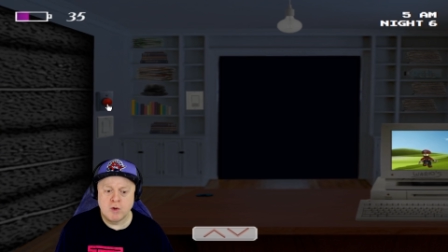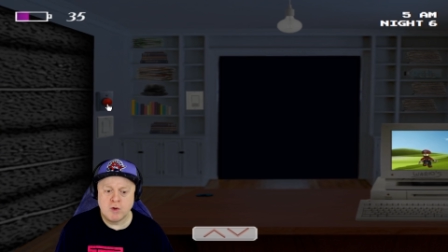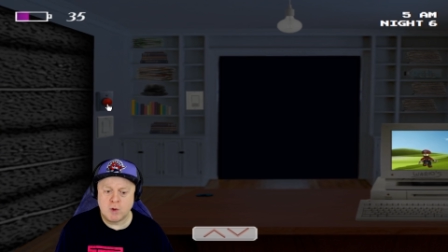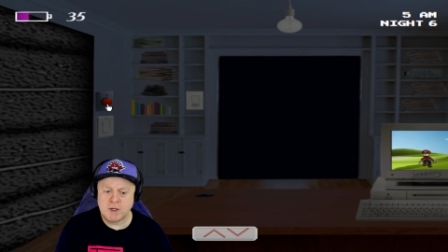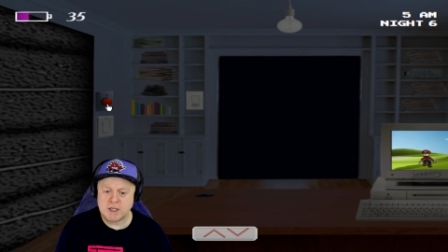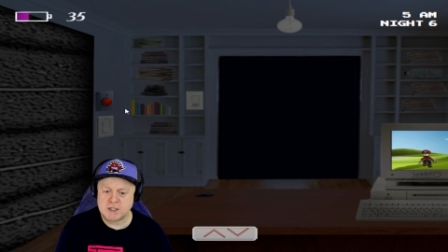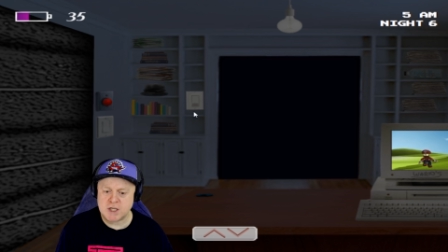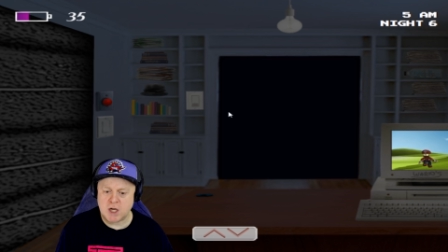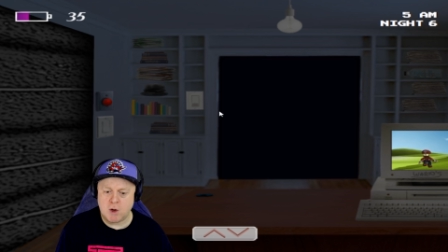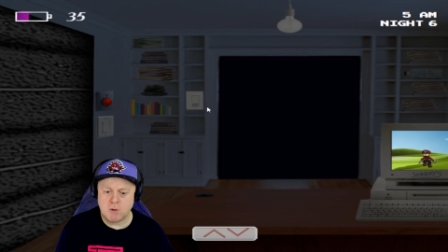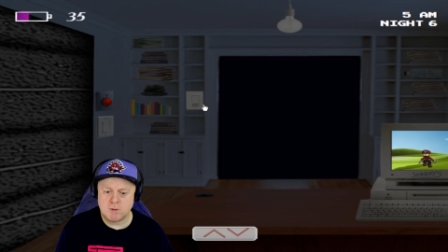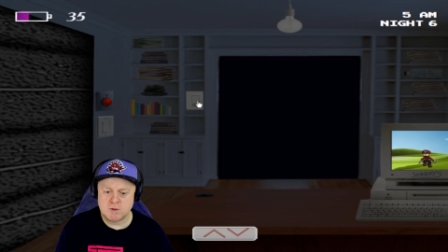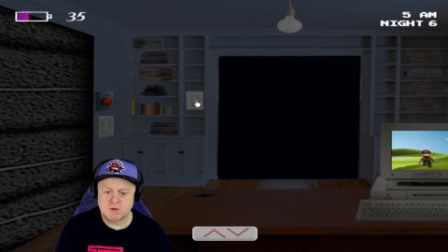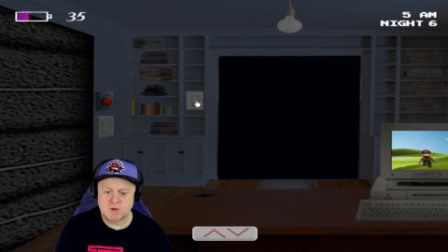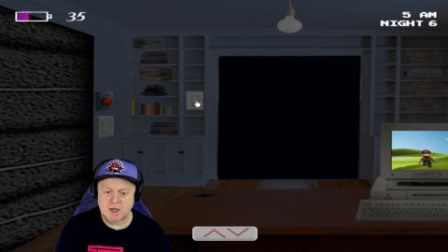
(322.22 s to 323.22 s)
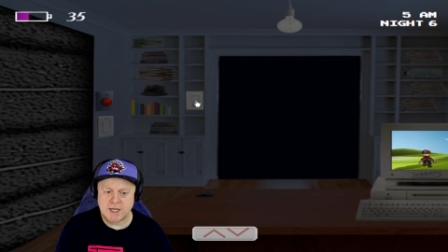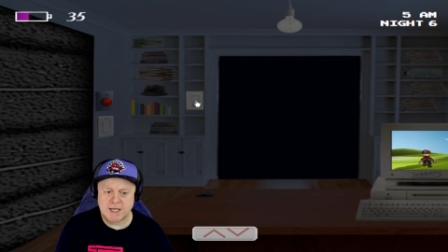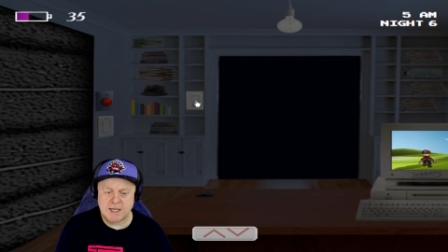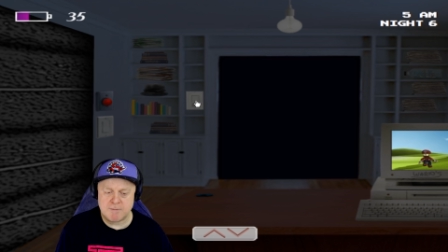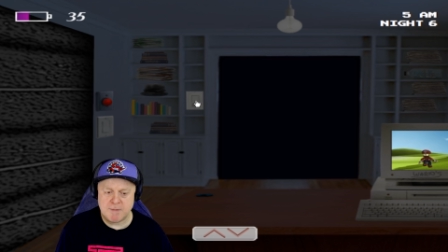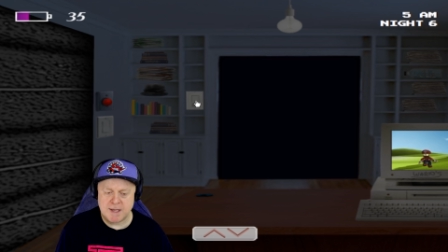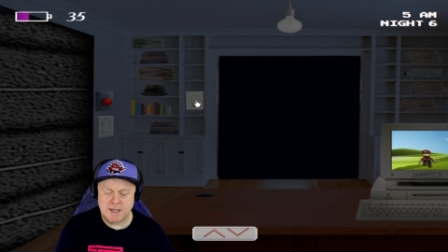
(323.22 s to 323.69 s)
No you don't. You're trying to
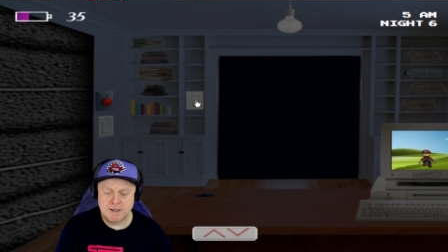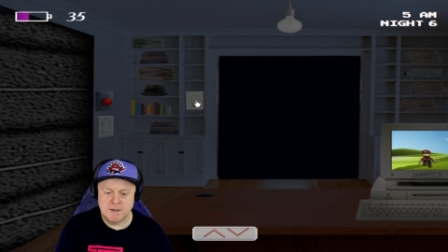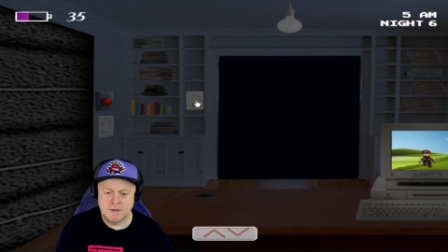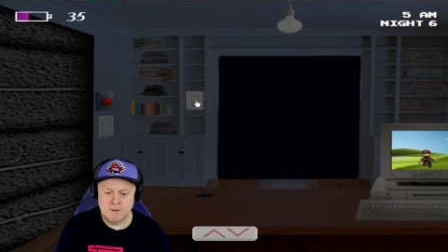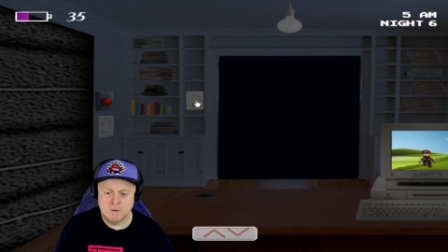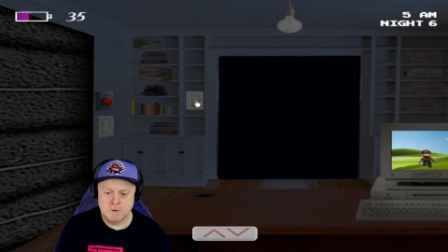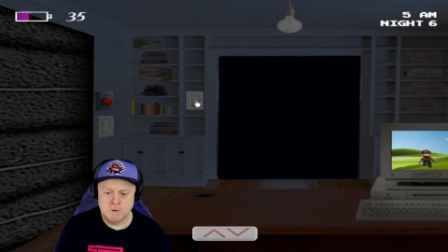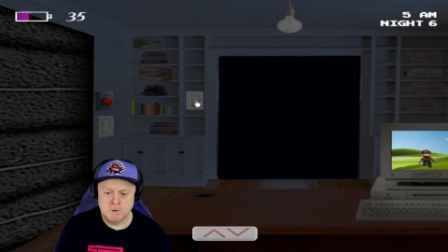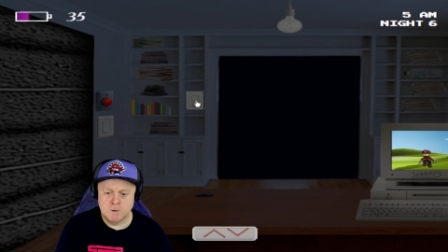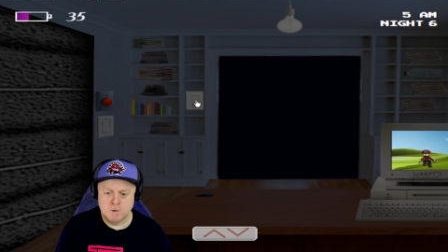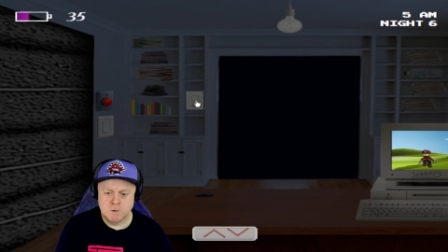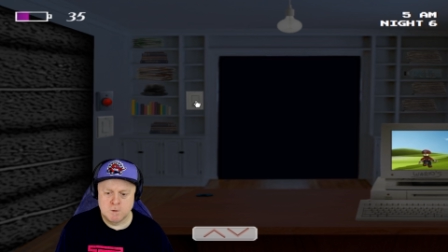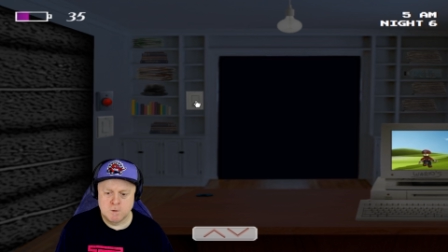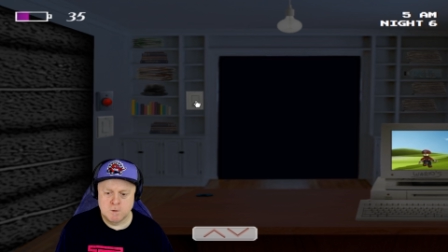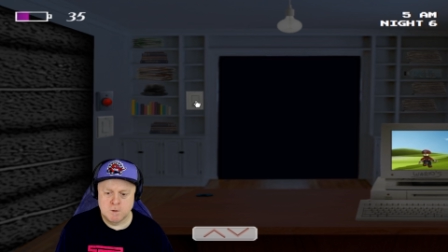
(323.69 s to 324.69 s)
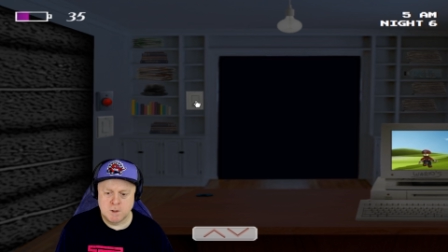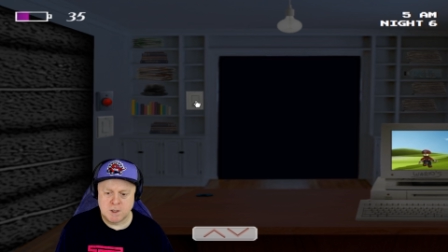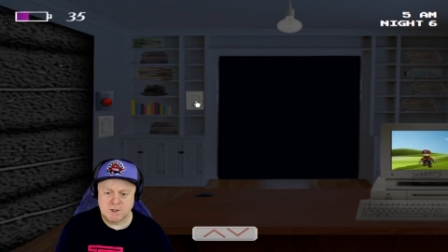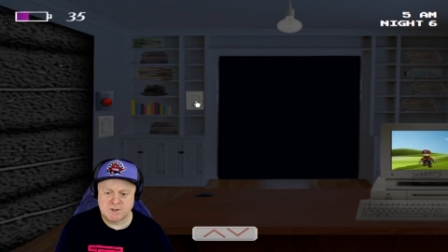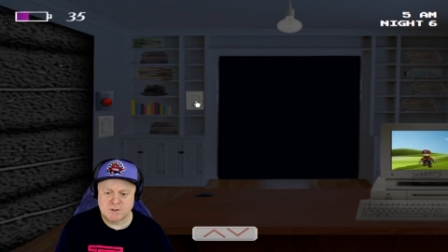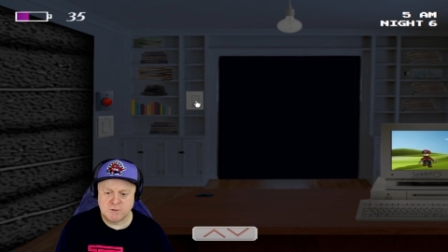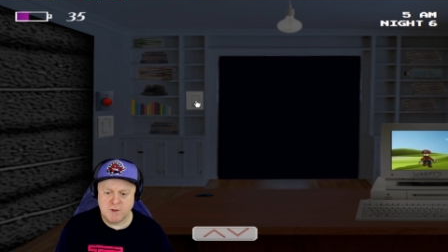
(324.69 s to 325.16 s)
get me.
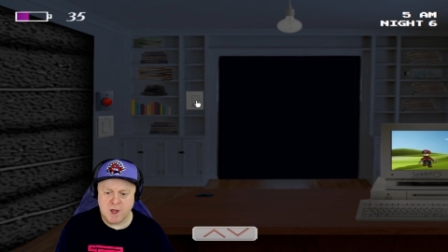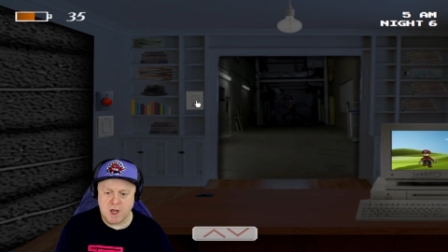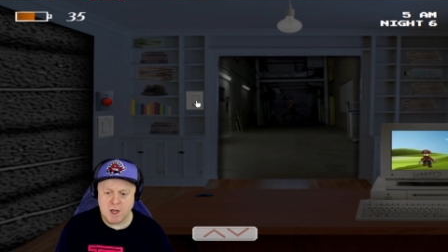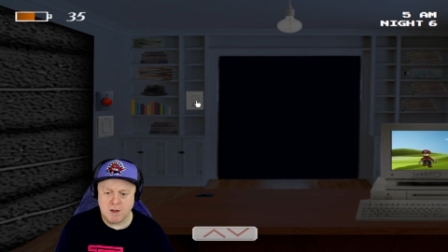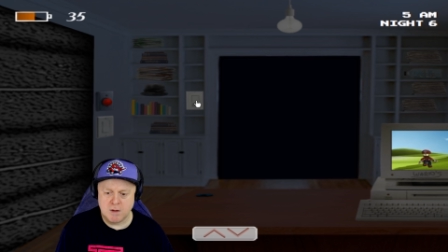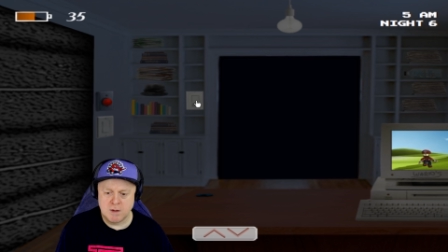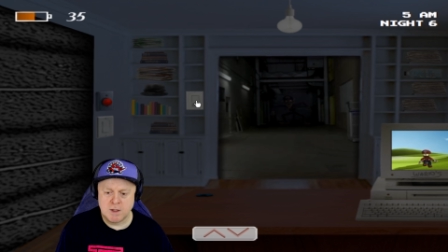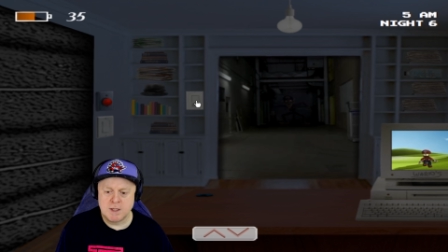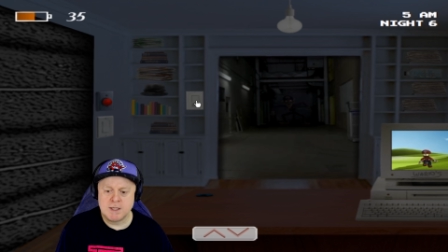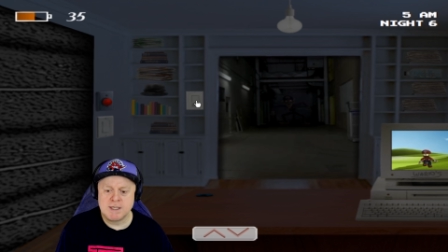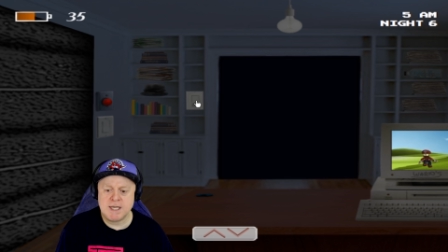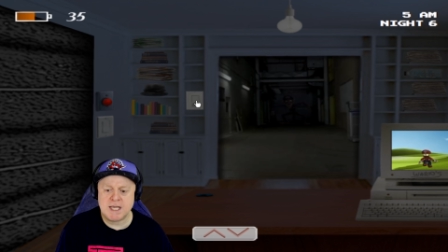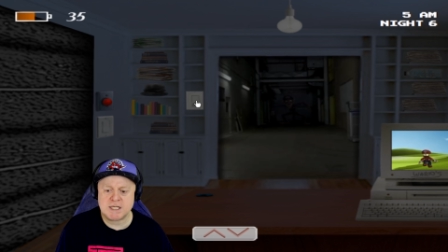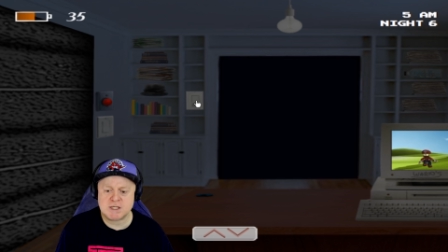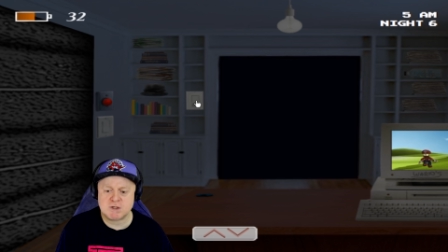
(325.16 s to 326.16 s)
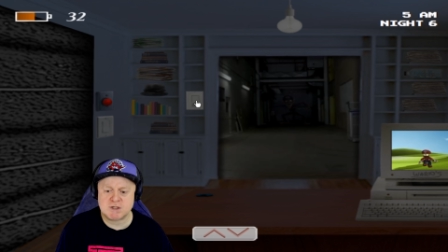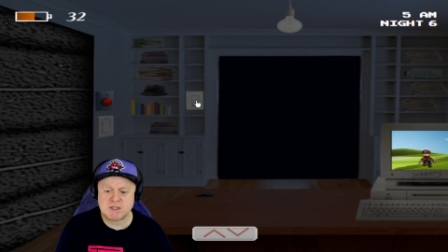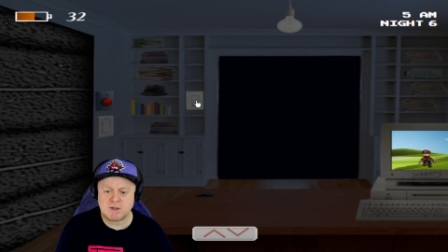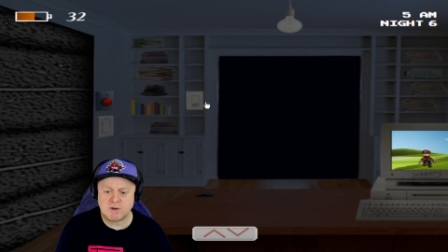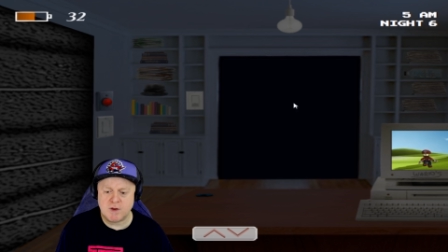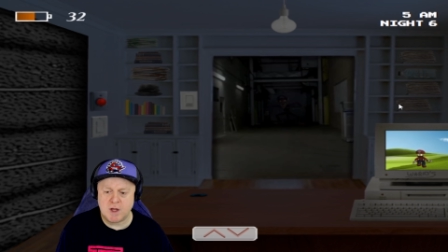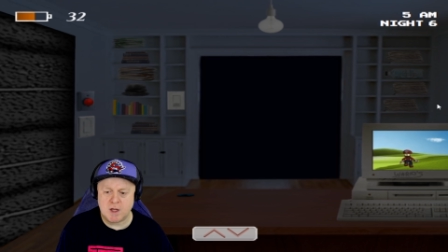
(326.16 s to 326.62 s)
You still in the hall? Yes, you're
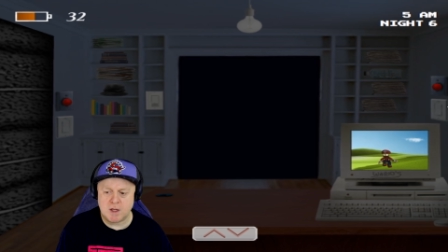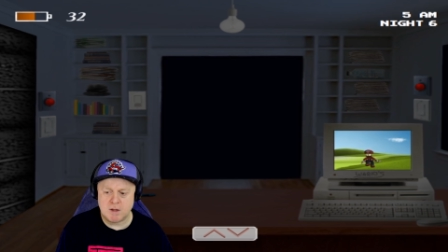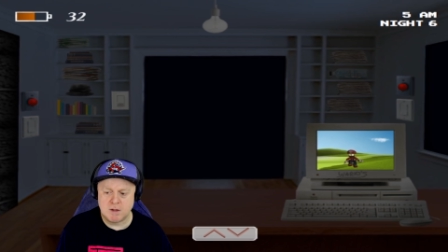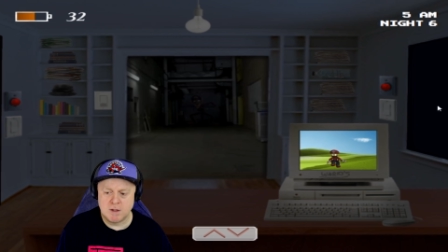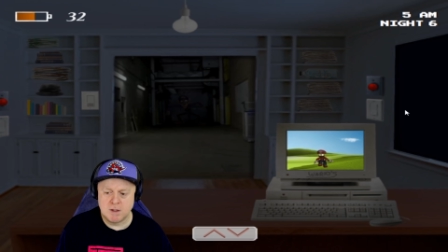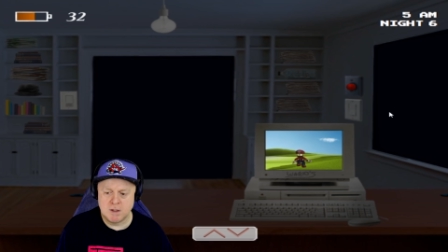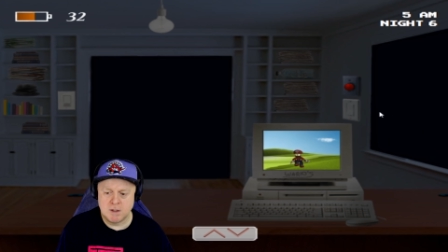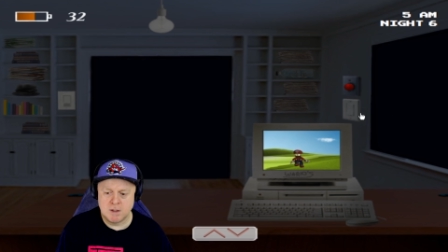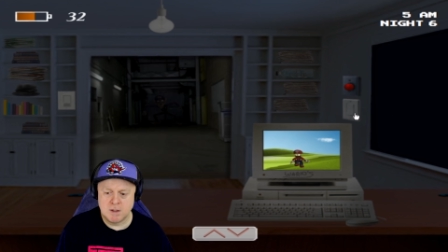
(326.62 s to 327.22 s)
still in the hall.